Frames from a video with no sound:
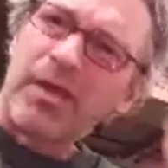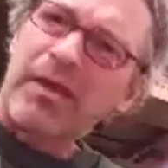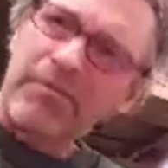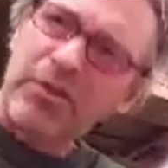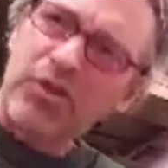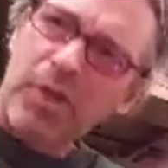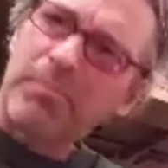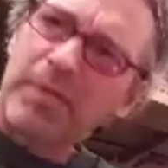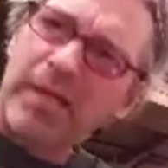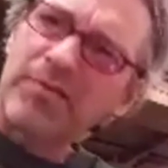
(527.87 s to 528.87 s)
having sharp
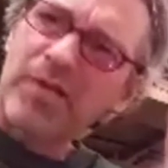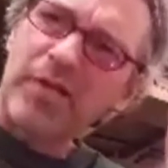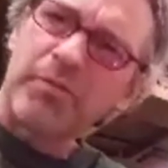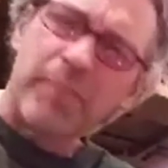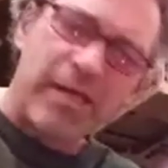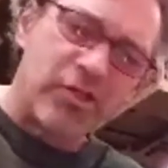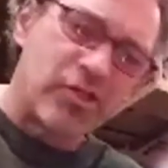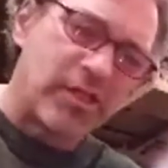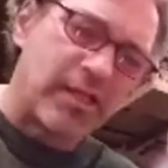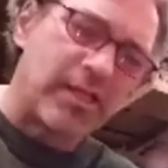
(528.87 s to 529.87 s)
things on your bench
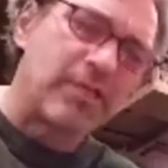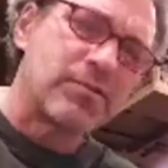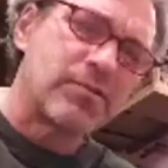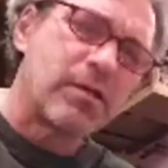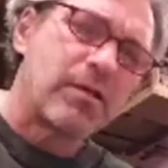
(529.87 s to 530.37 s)
is,